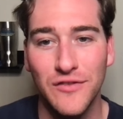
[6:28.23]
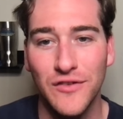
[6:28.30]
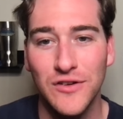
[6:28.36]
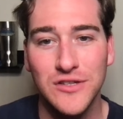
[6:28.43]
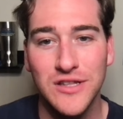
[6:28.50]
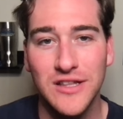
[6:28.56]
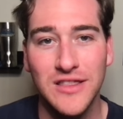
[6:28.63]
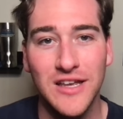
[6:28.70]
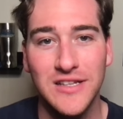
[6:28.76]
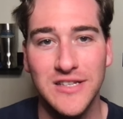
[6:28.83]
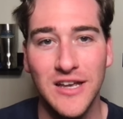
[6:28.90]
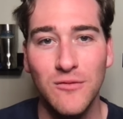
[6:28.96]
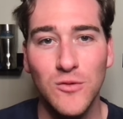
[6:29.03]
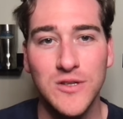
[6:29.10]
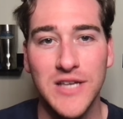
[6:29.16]
first thing they
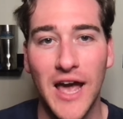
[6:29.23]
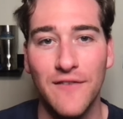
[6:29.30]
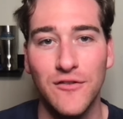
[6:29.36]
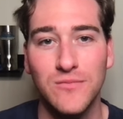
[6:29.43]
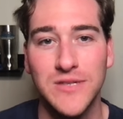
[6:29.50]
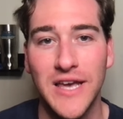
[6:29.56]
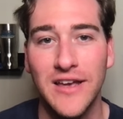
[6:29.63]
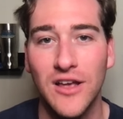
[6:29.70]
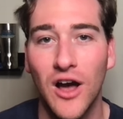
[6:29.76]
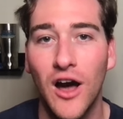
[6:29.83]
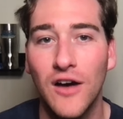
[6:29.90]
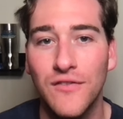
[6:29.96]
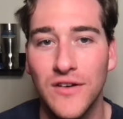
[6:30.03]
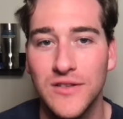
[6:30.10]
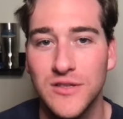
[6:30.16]
did was have him take
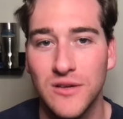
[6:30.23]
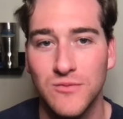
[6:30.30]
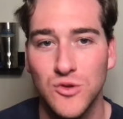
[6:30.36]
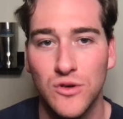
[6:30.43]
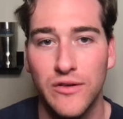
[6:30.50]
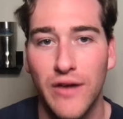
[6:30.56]
off on some sort